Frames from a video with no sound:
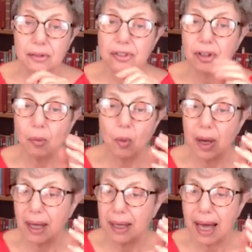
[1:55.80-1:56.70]

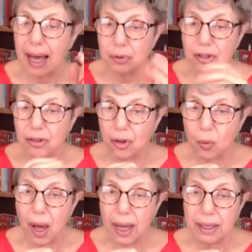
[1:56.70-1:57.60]
somewhere out in the
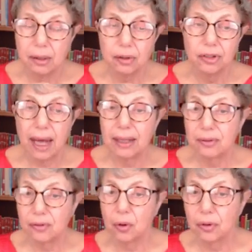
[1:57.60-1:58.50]
wilds. And
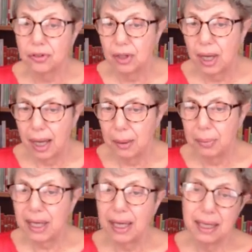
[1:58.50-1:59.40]
of course,
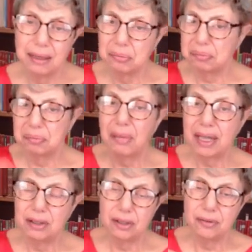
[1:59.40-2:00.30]
being
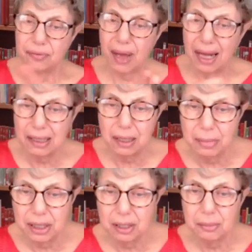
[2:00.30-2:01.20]
made of
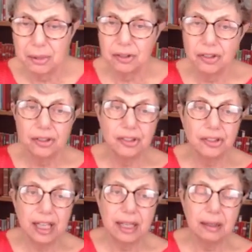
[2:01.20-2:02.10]
aluminium and
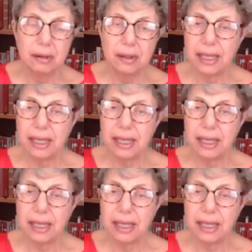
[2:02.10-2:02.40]
steel,